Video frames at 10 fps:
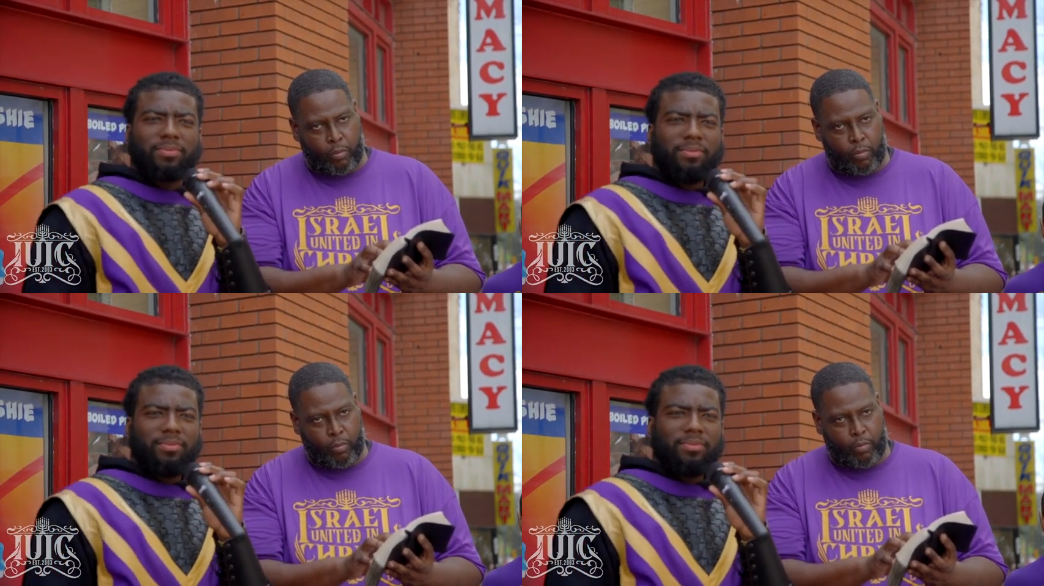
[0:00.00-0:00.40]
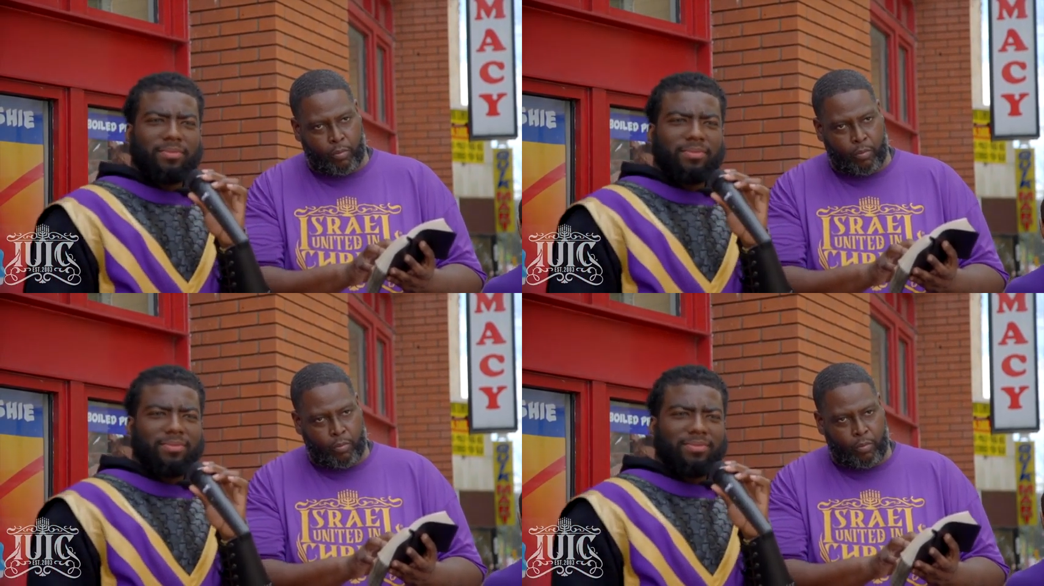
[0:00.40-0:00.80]

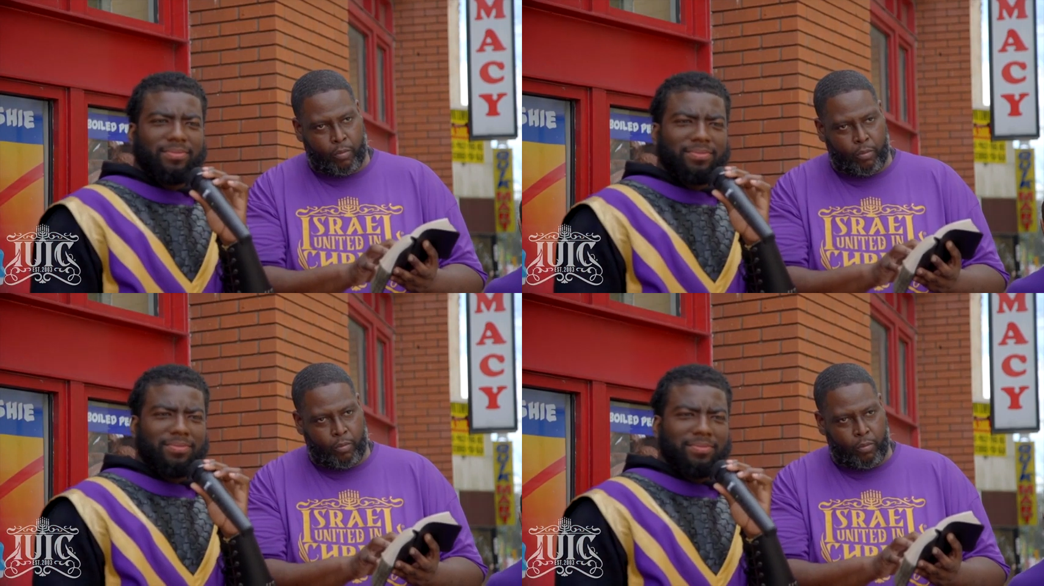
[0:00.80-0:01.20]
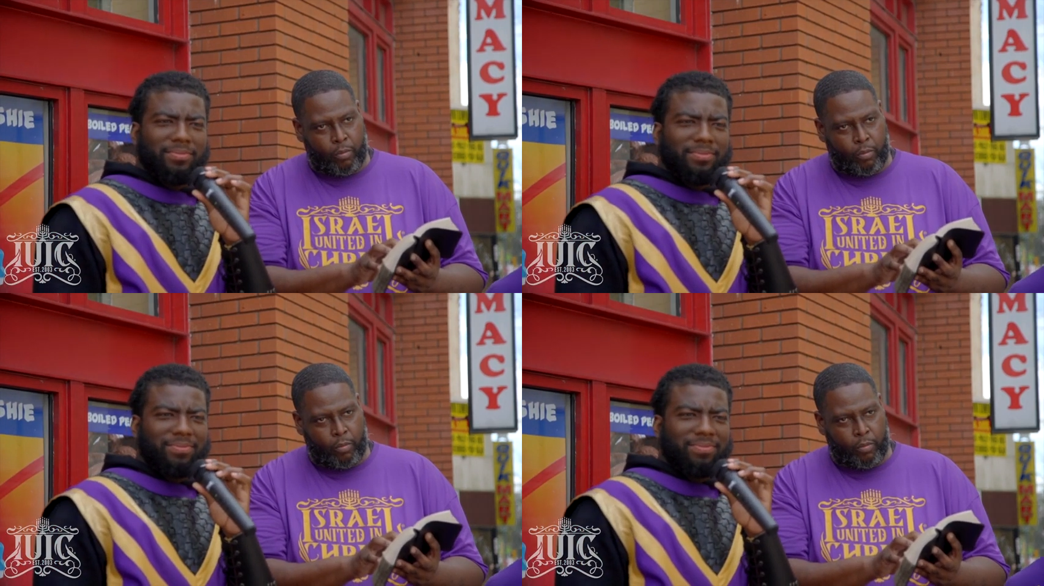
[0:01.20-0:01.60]

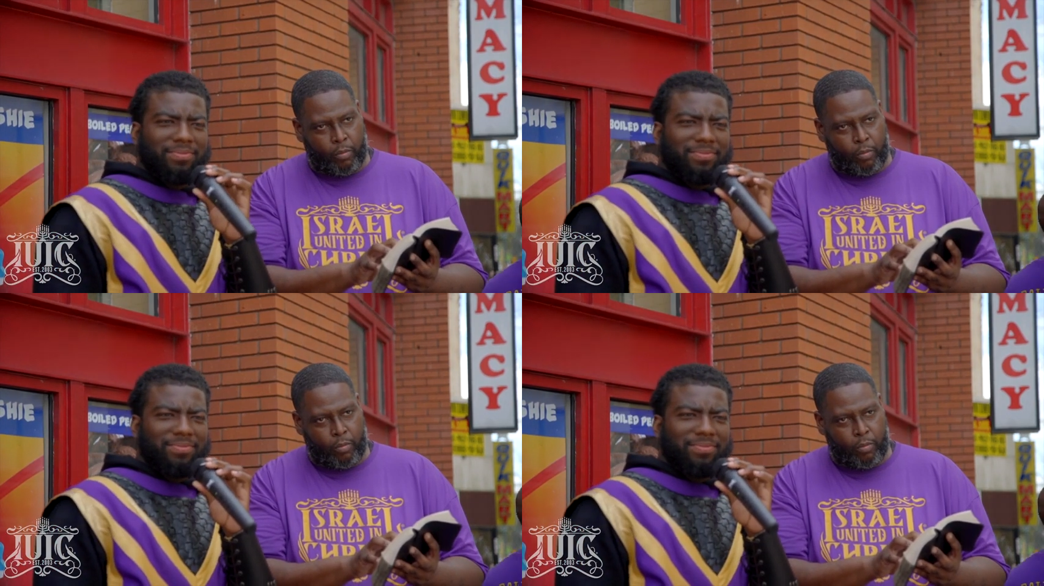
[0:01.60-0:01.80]
No one is speaking in this clip.